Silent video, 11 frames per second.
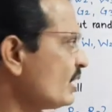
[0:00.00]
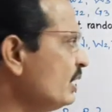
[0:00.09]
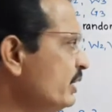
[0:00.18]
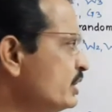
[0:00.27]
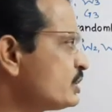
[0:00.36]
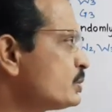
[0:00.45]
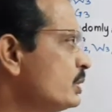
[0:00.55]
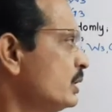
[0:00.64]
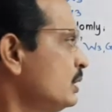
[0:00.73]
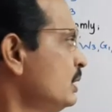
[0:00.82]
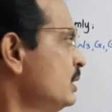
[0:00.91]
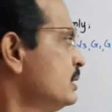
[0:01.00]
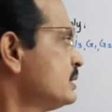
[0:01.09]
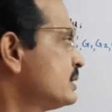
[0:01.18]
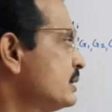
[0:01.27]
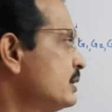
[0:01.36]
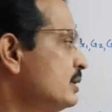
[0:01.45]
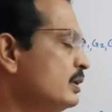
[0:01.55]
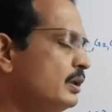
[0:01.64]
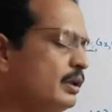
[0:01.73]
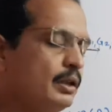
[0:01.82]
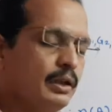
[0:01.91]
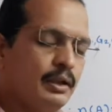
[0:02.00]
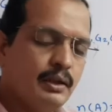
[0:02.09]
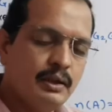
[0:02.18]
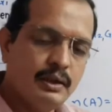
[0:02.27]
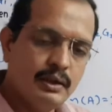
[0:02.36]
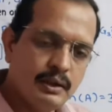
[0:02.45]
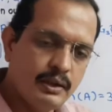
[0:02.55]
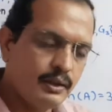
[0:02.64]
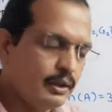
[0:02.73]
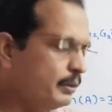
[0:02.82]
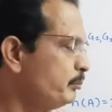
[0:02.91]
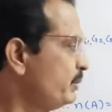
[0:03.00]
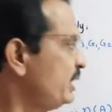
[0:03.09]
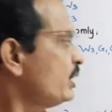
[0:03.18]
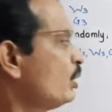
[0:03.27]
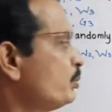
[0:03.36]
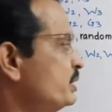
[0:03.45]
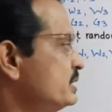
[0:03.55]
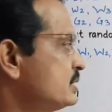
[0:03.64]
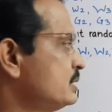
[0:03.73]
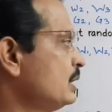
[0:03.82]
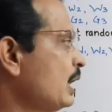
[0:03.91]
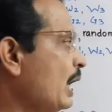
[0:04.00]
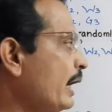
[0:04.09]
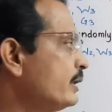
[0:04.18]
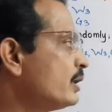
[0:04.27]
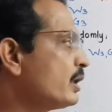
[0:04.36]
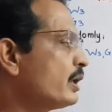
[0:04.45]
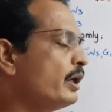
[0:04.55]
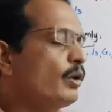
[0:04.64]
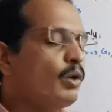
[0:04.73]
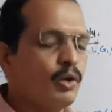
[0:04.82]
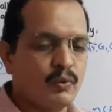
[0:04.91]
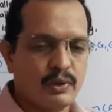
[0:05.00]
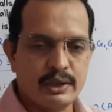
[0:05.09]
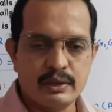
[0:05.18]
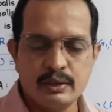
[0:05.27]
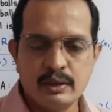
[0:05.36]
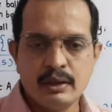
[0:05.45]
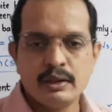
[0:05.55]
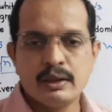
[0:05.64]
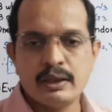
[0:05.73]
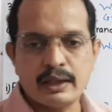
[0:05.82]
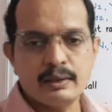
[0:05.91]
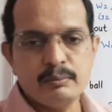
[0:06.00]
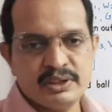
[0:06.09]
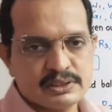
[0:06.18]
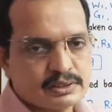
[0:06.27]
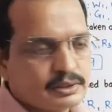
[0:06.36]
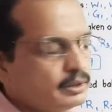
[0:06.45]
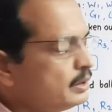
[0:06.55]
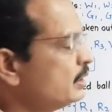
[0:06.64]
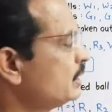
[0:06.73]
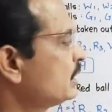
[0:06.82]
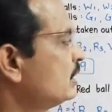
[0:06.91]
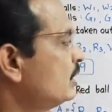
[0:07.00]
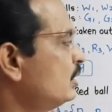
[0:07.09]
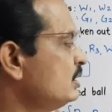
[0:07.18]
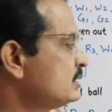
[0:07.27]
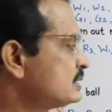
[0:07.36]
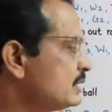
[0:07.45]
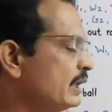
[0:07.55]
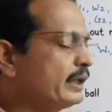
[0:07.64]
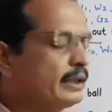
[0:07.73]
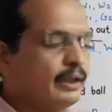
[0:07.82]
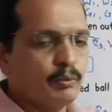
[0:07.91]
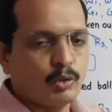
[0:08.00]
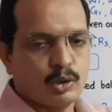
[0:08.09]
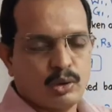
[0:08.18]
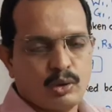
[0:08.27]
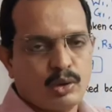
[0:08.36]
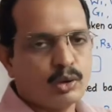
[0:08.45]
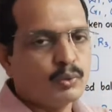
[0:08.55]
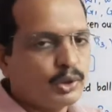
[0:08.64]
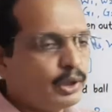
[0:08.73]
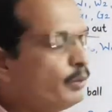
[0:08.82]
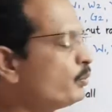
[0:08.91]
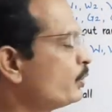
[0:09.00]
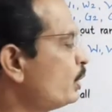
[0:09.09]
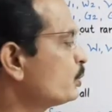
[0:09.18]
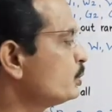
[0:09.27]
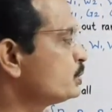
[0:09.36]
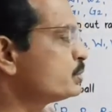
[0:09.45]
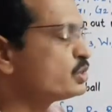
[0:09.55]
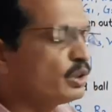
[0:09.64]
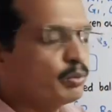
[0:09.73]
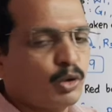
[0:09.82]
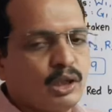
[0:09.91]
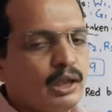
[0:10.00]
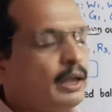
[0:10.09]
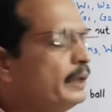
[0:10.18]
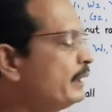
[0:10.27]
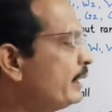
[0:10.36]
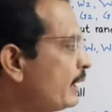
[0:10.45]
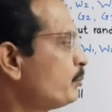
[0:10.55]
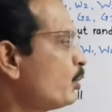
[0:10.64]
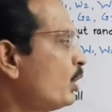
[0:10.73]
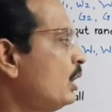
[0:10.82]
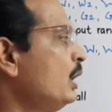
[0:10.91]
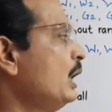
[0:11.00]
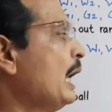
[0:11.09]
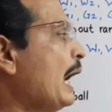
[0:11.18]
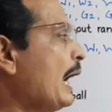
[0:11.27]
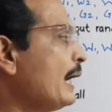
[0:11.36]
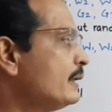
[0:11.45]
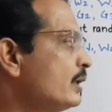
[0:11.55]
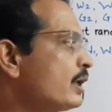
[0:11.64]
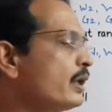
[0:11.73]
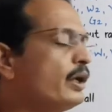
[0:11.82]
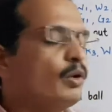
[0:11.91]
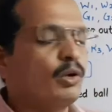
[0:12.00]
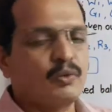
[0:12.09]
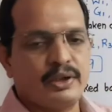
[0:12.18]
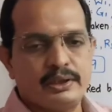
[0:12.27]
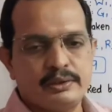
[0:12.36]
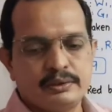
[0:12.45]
dear student, see the meaning of this, either red or white. That means the selected ball, or if we have to choose the ball, that ball either red or white.